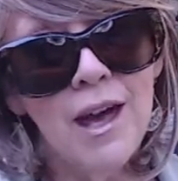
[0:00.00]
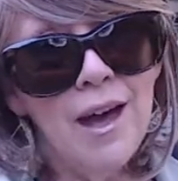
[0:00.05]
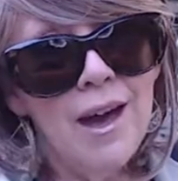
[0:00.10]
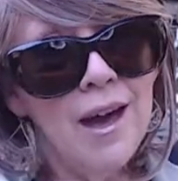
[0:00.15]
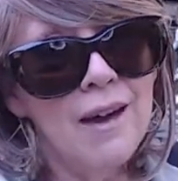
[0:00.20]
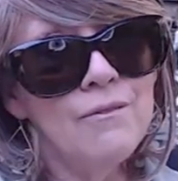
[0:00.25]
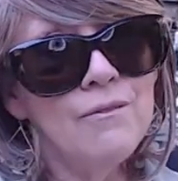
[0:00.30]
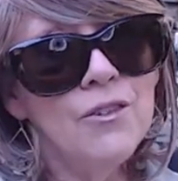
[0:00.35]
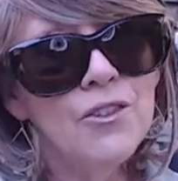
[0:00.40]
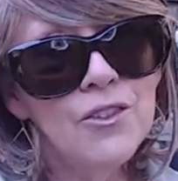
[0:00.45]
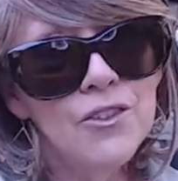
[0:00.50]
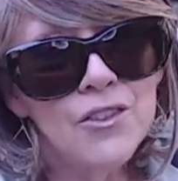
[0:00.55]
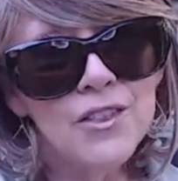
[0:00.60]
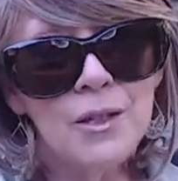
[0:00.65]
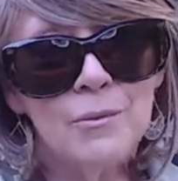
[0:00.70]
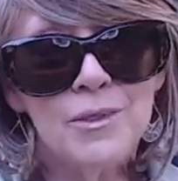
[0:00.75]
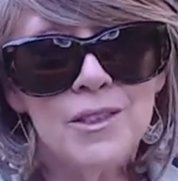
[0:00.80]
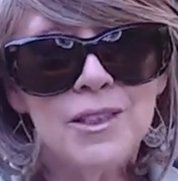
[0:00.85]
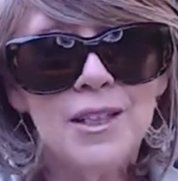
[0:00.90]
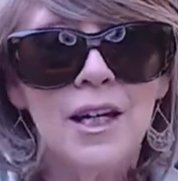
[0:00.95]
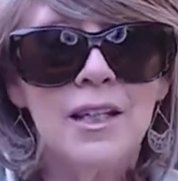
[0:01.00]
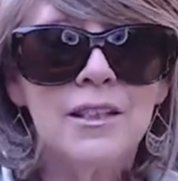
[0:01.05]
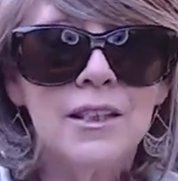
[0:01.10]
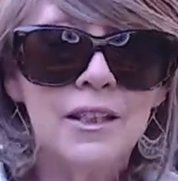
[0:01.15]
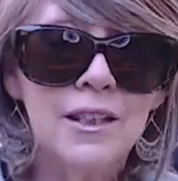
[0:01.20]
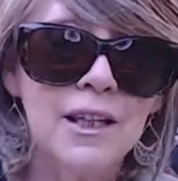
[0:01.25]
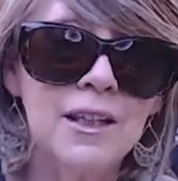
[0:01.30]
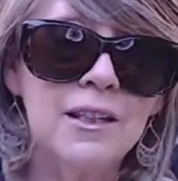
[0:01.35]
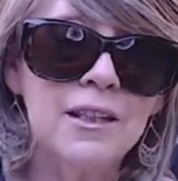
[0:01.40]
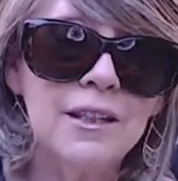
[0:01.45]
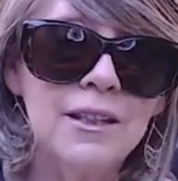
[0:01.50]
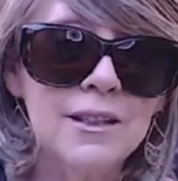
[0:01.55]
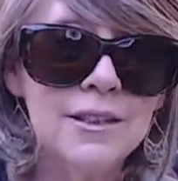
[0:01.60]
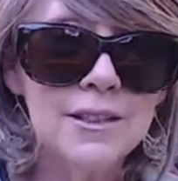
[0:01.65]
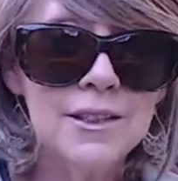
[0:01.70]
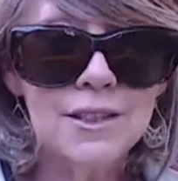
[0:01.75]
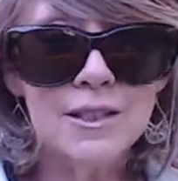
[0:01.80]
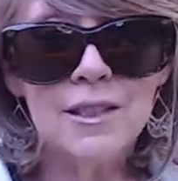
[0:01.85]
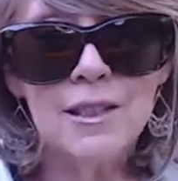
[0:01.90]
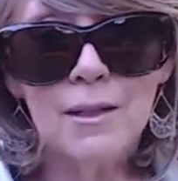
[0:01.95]
at first I was kind of like,
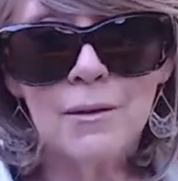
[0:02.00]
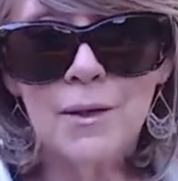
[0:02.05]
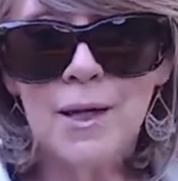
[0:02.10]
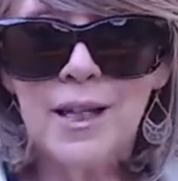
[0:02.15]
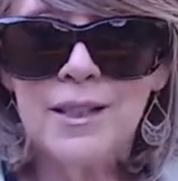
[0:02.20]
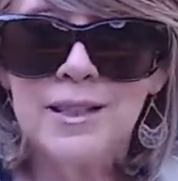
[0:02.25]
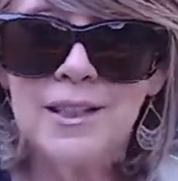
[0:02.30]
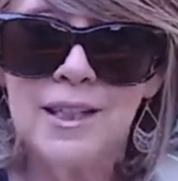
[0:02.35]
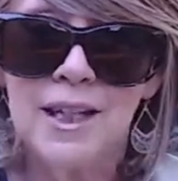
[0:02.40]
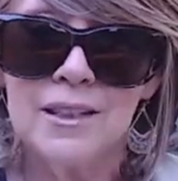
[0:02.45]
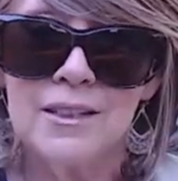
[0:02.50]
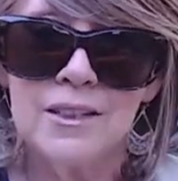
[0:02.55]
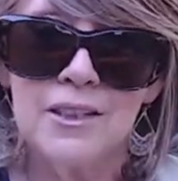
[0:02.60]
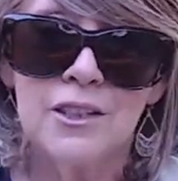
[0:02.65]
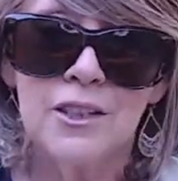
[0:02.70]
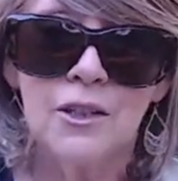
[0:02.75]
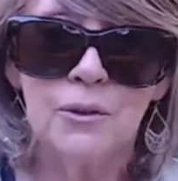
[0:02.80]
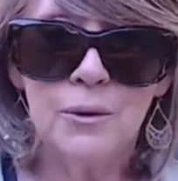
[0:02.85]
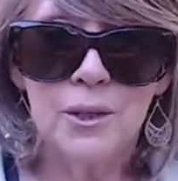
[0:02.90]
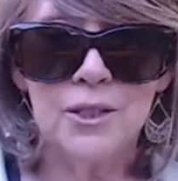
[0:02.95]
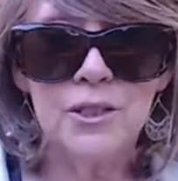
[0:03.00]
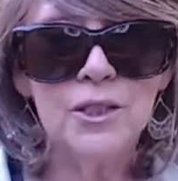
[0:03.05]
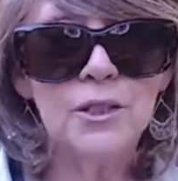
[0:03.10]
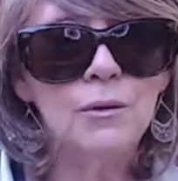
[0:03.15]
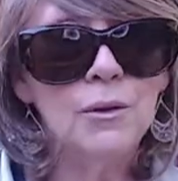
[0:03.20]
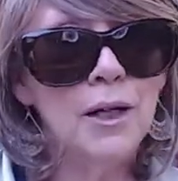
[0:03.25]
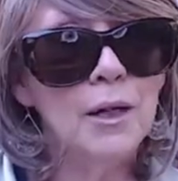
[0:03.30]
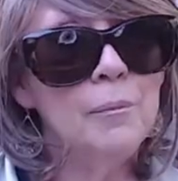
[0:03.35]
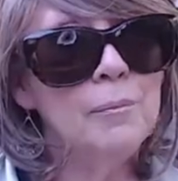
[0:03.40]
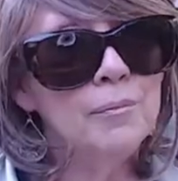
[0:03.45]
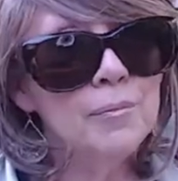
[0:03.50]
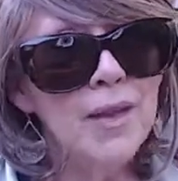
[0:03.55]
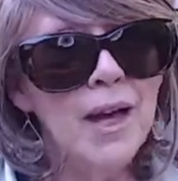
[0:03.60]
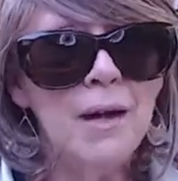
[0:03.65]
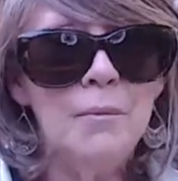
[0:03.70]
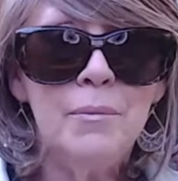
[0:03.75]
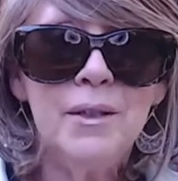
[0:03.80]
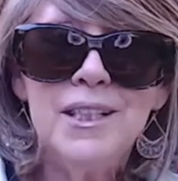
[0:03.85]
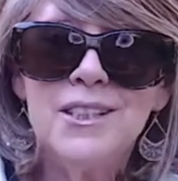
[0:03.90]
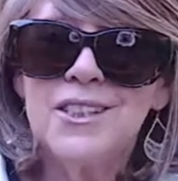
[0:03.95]
it's uh, kind of getting slow into it,
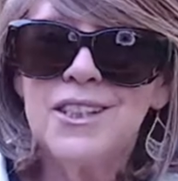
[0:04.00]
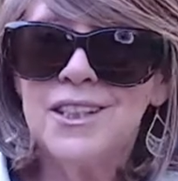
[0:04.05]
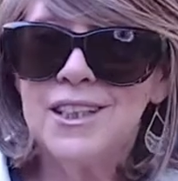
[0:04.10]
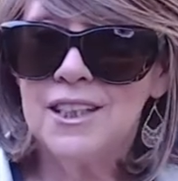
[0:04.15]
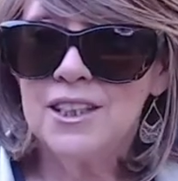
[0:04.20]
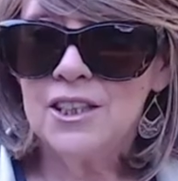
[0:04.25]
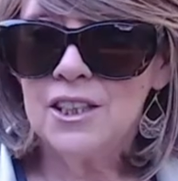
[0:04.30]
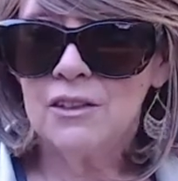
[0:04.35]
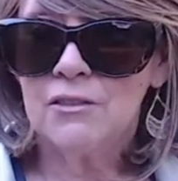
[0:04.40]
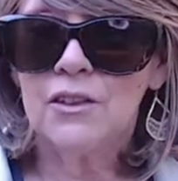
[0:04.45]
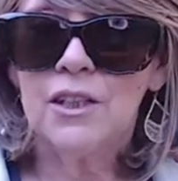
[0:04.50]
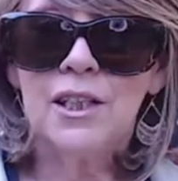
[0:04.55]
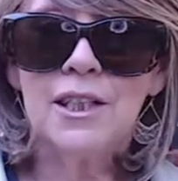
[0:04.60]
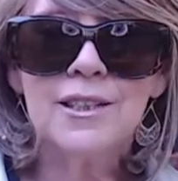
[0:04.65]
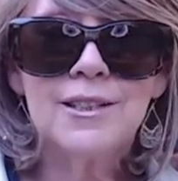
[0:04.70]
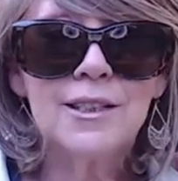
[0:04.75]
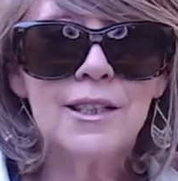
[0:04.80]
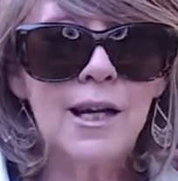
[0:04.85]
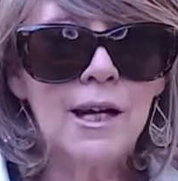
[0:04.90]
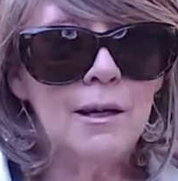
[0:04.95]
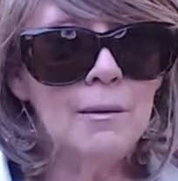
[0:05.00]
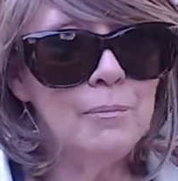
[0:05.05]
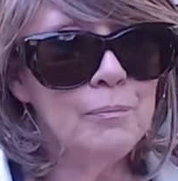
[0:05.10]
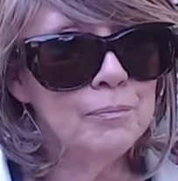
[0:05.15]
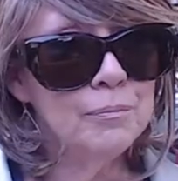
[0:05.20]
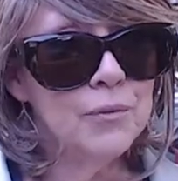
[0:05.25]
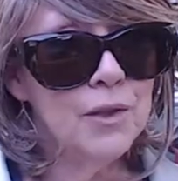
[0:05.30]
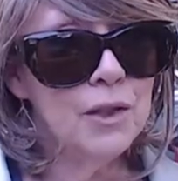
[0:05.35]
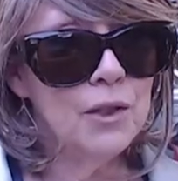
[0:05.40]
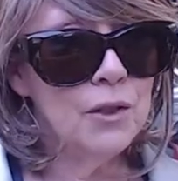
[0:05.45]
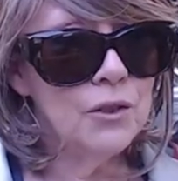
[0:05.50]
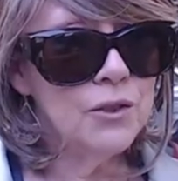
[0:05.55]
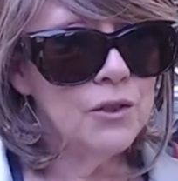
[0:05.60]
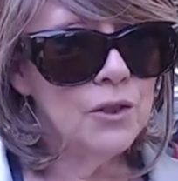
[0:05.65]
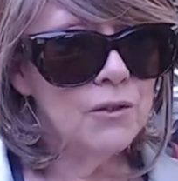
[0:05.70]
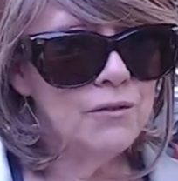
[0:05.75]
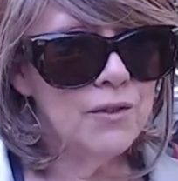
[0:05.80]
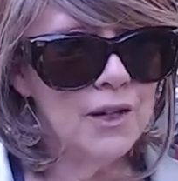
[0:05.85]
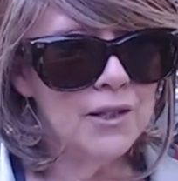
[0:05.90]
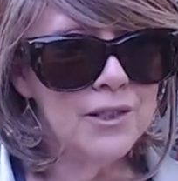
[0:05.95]
but it's an easy read. It's um you know,
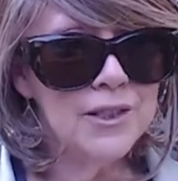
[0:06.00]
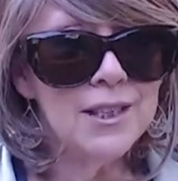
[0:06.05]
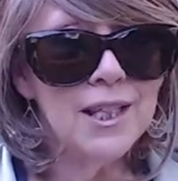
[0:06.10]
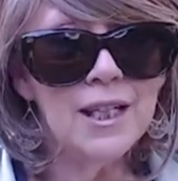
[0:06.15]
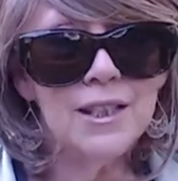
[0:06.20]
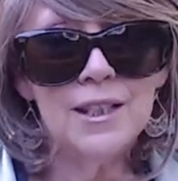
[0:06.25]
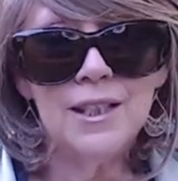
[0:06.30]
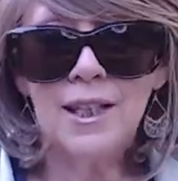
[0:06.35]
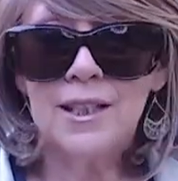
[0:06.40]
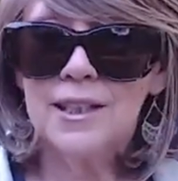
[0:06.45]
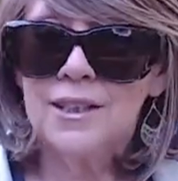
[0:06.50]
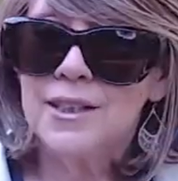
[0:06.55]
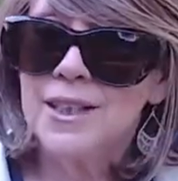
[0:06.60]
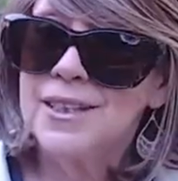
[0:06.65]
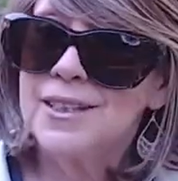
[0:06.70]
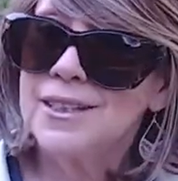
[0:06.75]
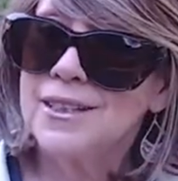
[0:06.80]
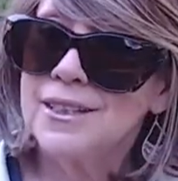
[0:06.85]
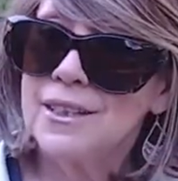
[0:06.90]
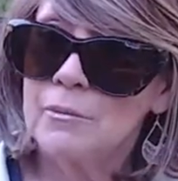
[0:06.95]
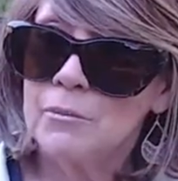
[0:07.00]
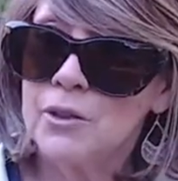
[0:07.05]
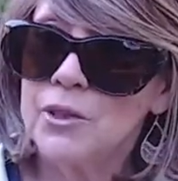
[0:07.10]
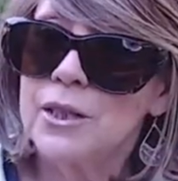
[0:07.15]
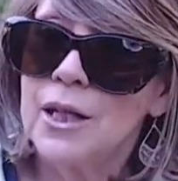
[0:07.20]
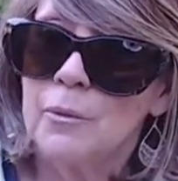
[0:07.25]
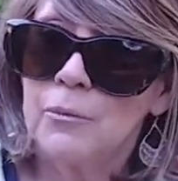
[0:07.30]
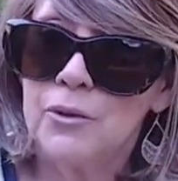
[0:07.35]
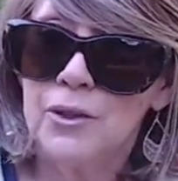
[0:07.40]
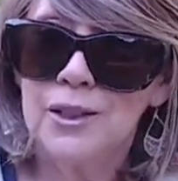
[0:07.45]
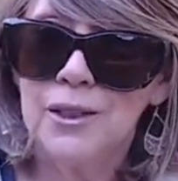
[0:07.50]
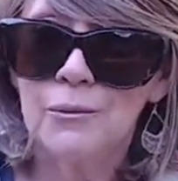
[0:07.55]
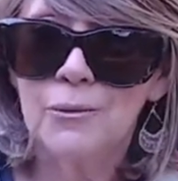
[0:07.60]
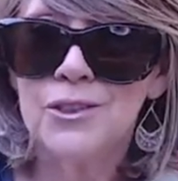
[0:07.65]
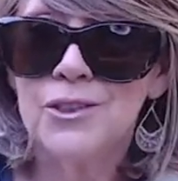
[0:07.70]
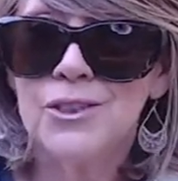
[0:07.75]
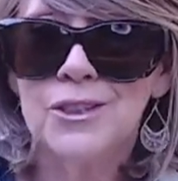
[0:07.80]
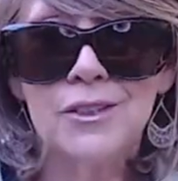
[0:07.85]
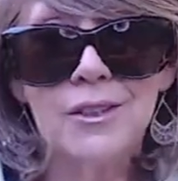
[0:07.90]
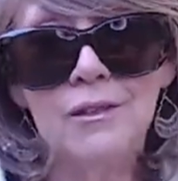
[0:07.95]
so far it's kind of like a nice summertime reading,
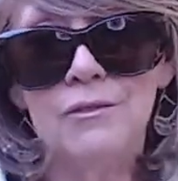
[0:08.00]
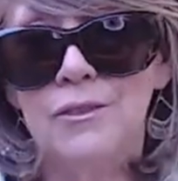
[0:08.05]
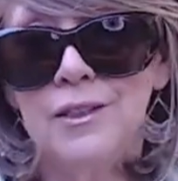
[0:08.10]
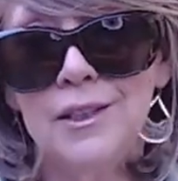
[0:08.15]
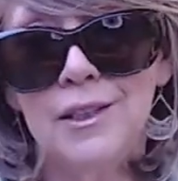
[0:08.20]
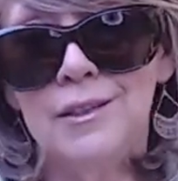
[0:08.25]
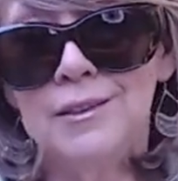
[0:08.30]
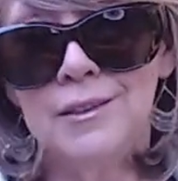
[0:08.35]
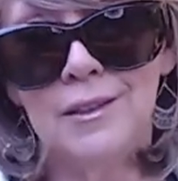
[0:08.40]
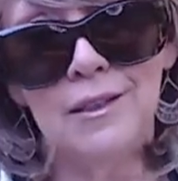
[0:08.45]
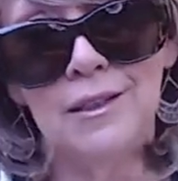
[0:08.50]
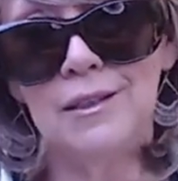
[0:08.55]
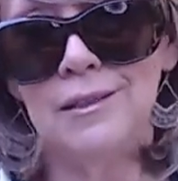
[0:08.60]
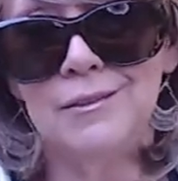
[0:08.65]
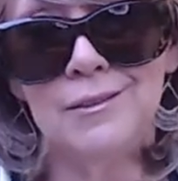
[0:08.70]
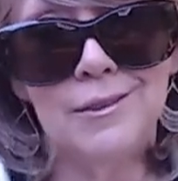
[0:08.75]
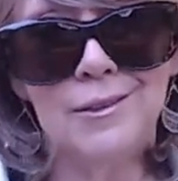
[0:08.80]
which I read at night.